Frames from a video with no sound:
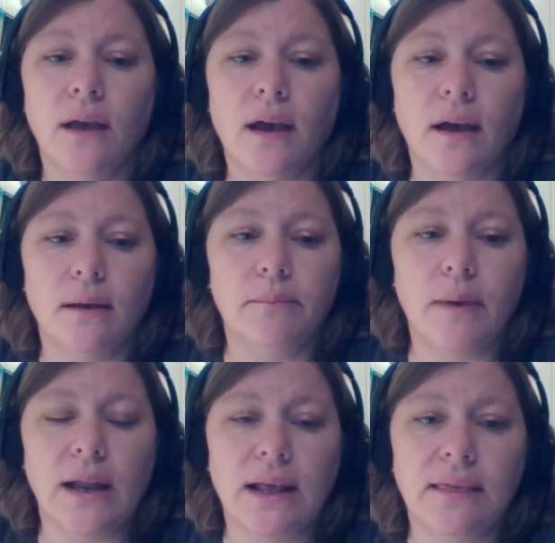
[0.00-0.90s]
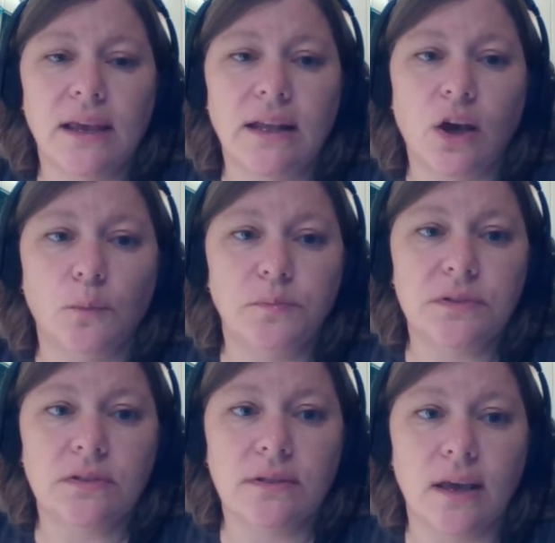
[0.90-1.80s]
And I think it
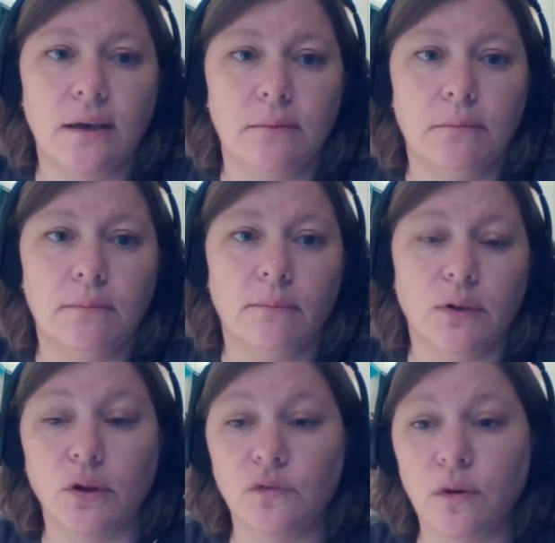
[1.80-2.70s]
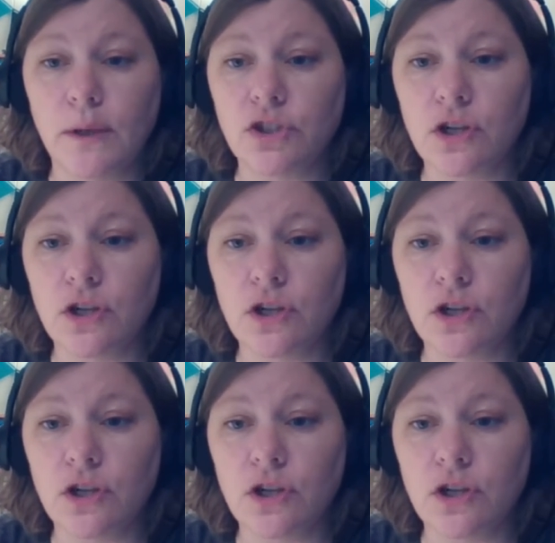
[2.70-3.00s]
helps them learn from each